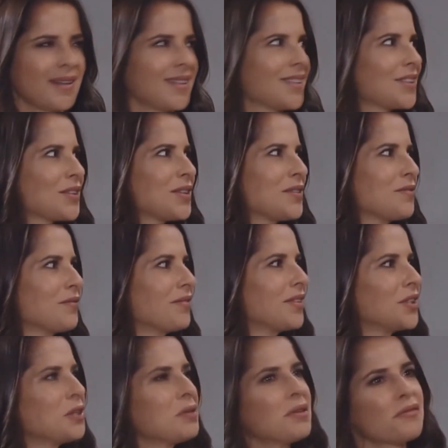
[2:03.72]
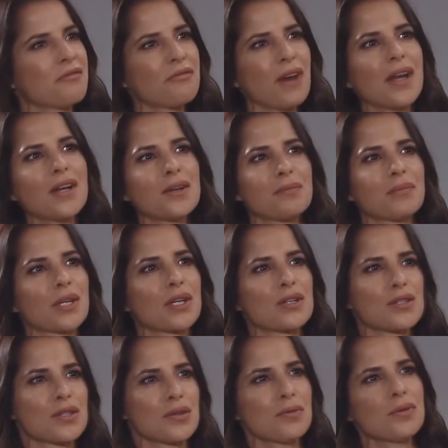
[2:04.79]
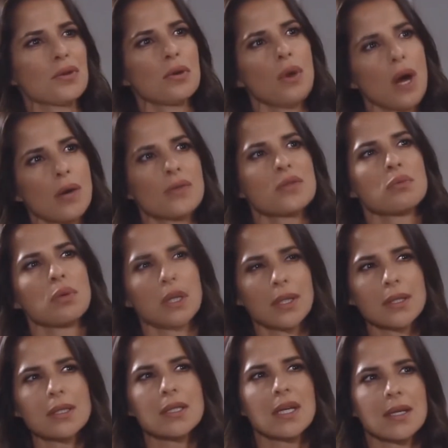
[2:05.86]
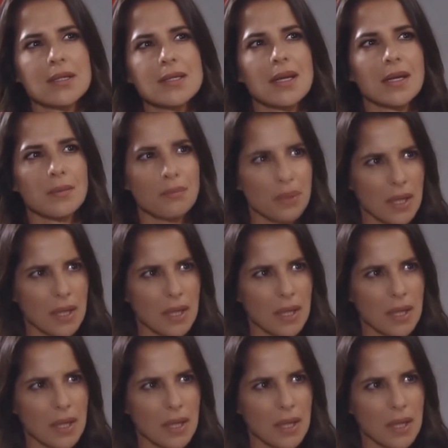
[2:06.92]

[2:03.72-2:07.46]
You didn't fight him because you knew I was willing to take second